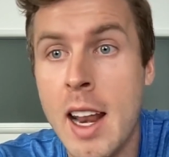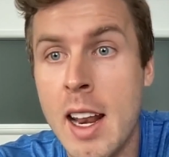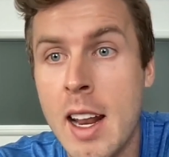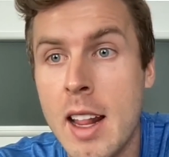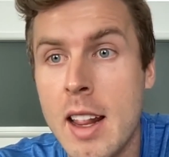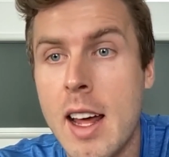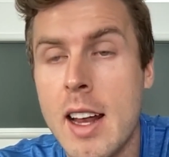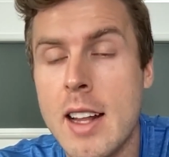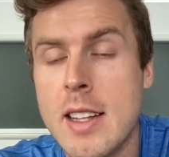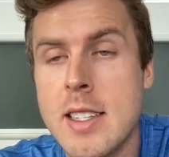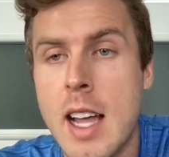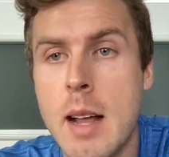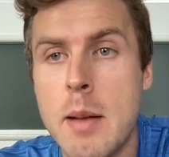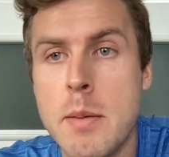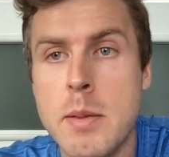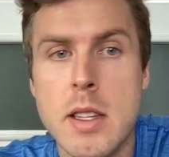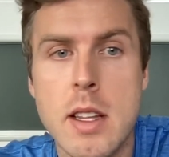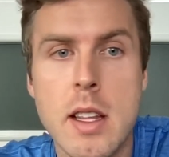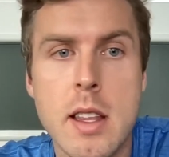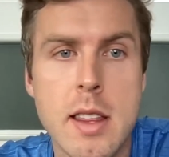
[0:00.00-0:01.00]
And a lot of
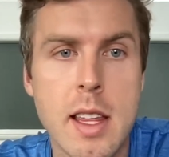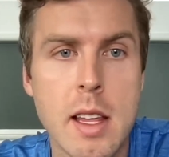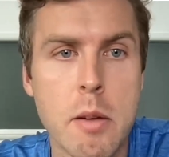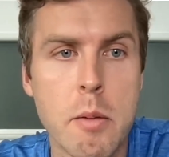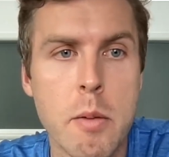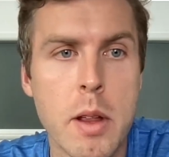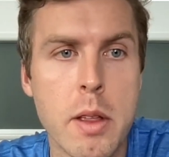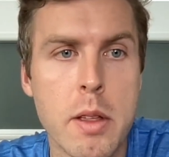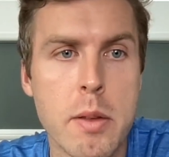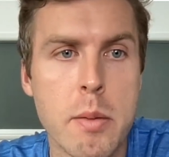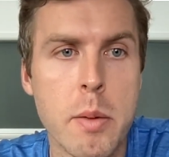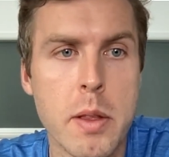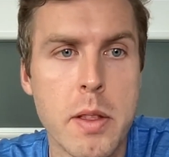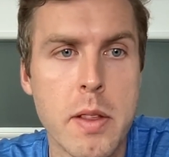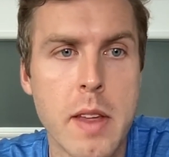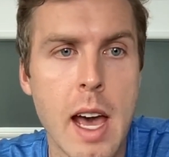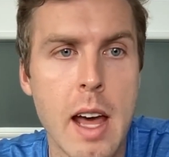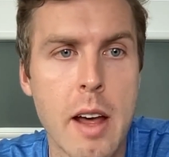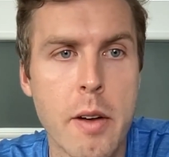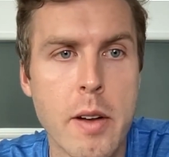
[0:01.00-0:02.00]
times the thing with
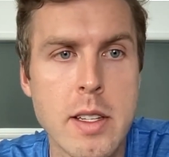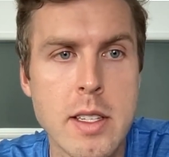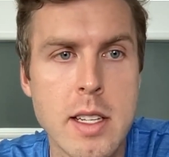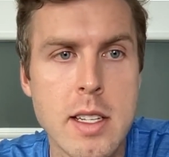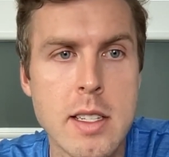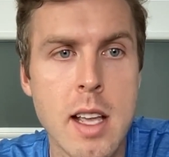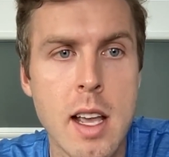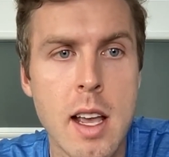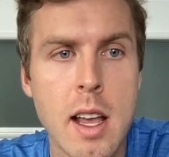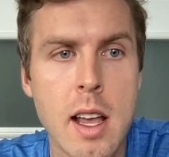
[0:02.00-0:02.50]
calories is